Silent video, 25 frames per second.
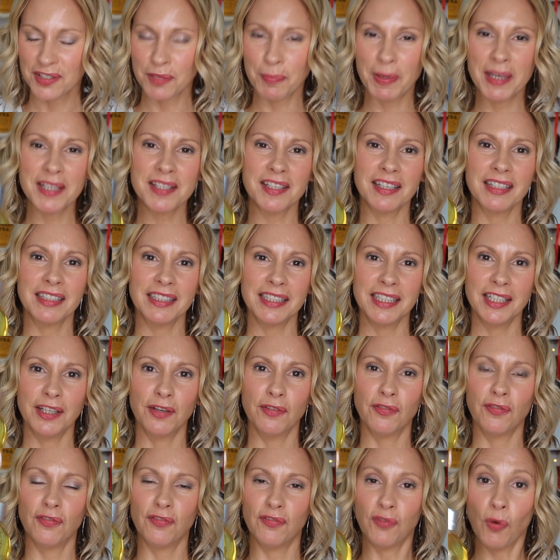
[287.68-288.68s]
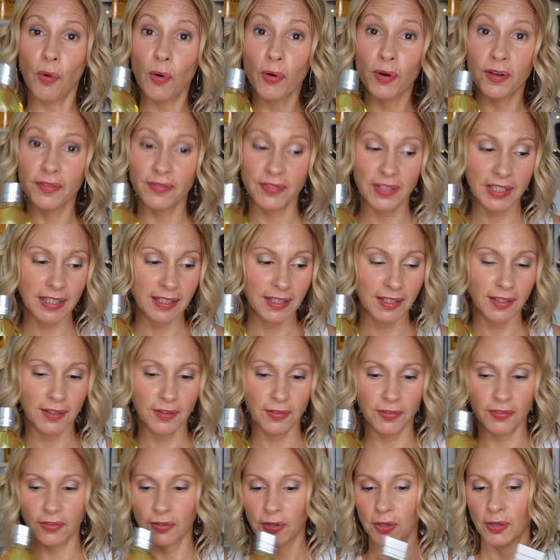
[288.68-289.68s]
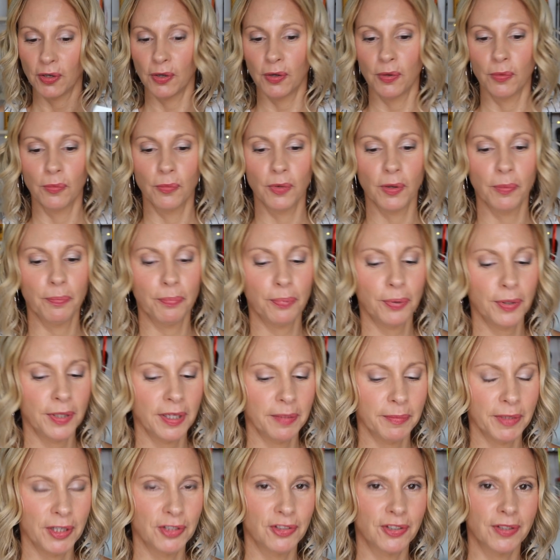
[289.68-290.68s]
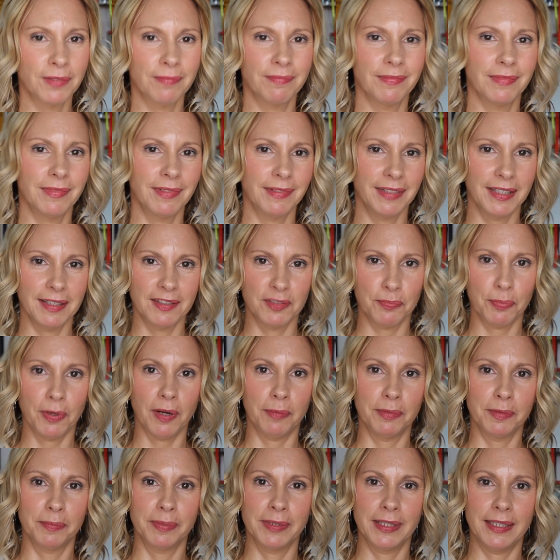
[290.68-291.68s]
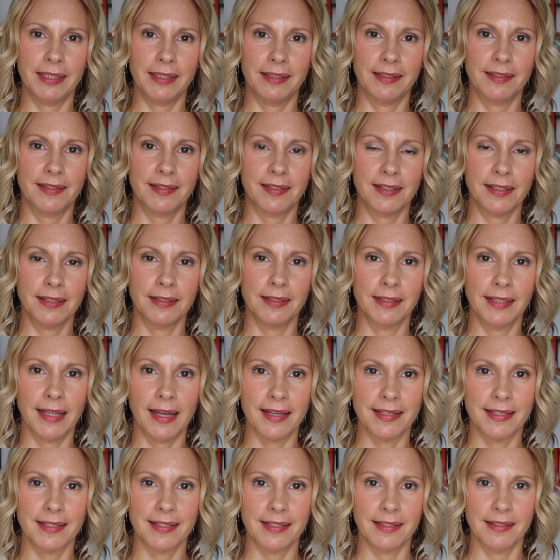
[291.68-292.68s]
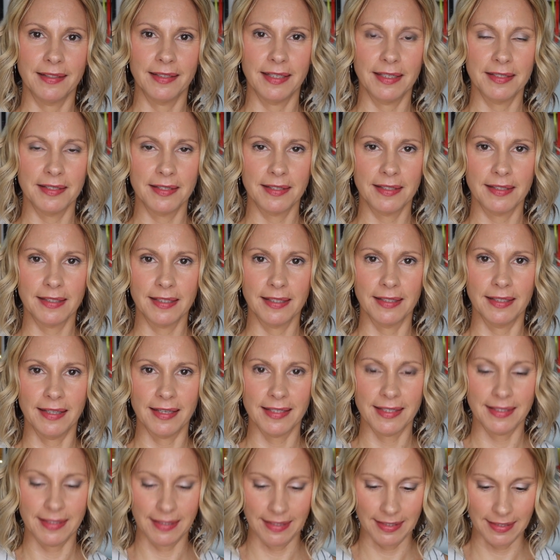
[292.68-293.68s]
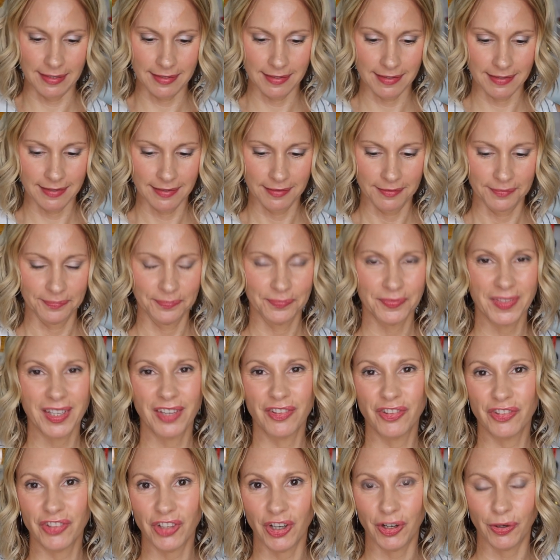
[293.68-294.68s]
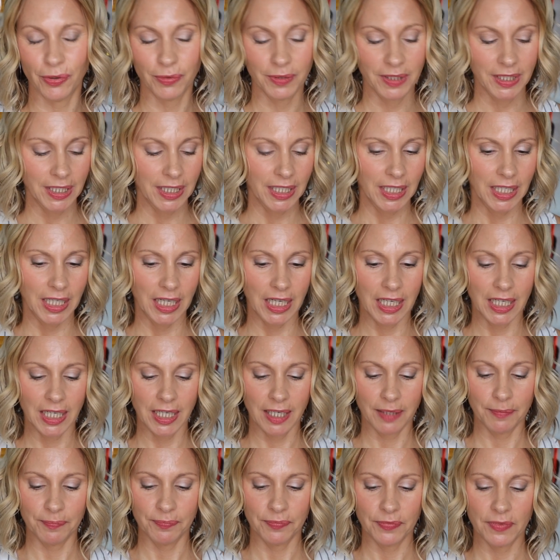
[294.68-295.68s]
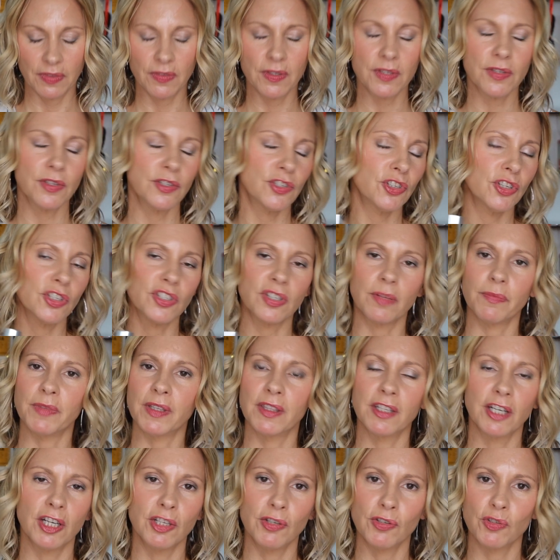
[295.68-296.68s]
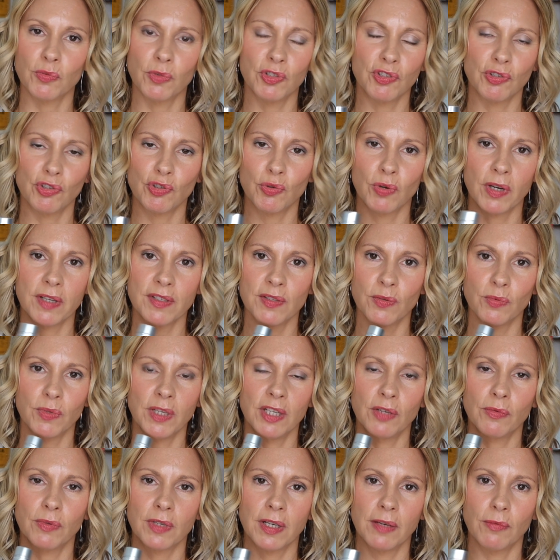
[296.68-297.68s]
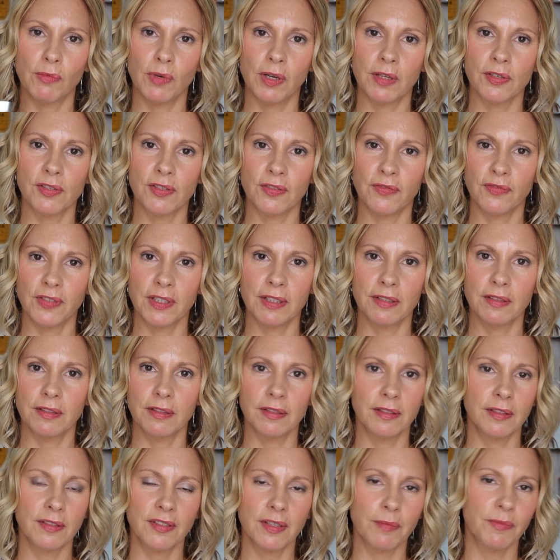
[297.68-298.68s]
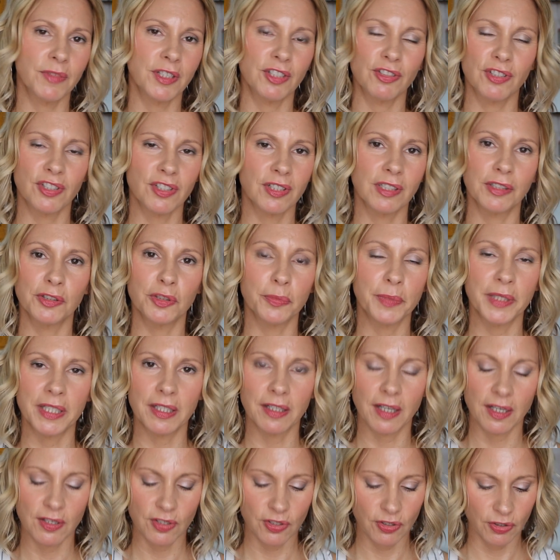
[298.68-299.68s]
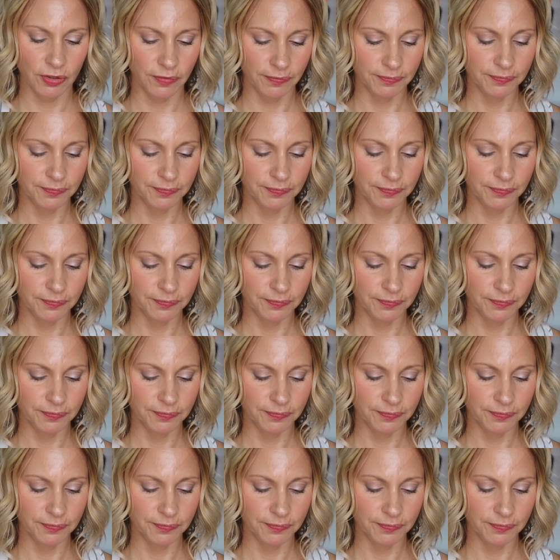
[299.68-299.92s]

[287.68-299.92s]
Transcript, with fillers: so basically, four of these will pretty much is probably still less is still less than this. So um, this is just something that I use once or twice a week when I want to feel something just a little bit nicer.